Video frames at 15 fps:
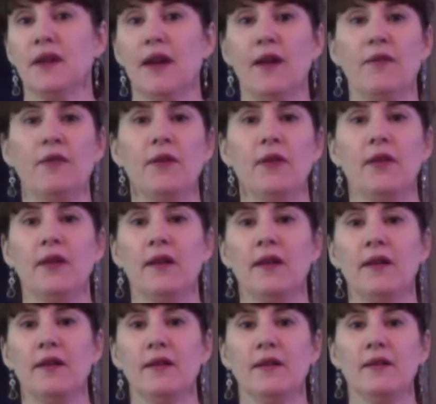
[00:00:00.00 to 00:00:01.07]

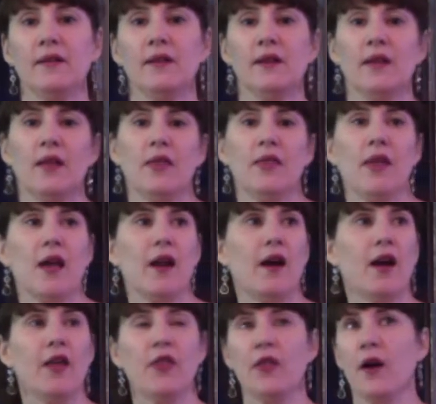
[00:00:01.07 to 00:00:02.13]
everything that
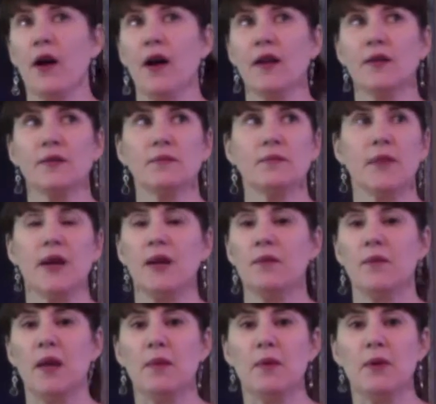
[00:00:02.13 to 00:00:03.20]
I thought
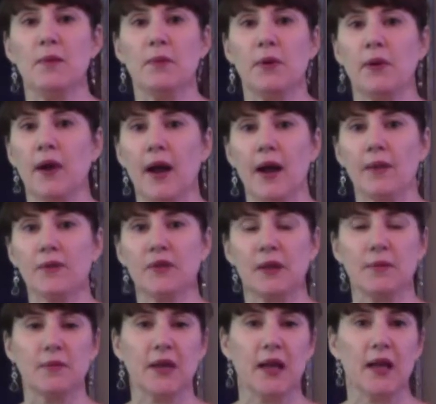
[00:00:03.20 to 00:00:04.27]
might maybe perhaps
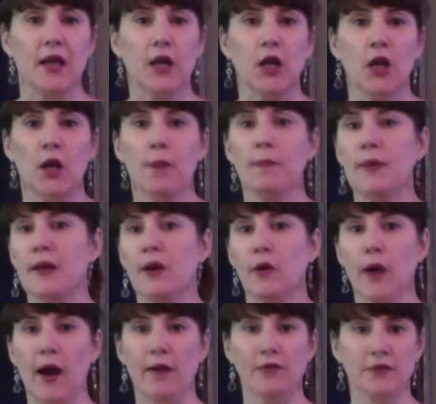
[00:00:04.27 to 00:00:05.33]
someday be a
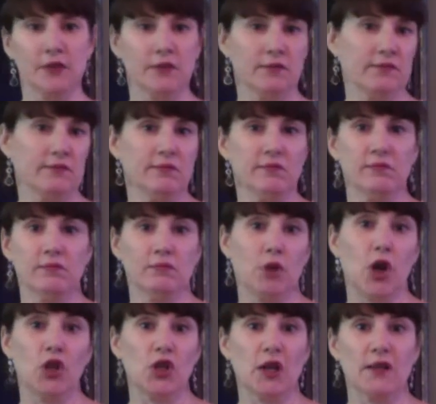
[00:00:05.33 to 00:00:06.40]
craft
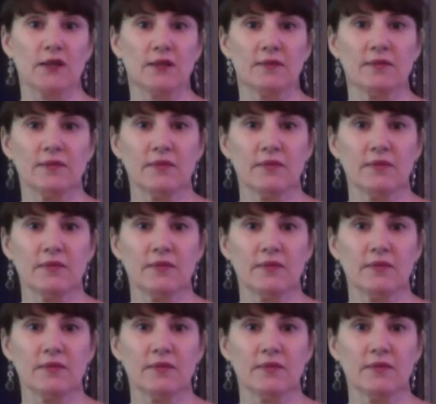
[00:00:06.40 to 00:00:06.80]
project.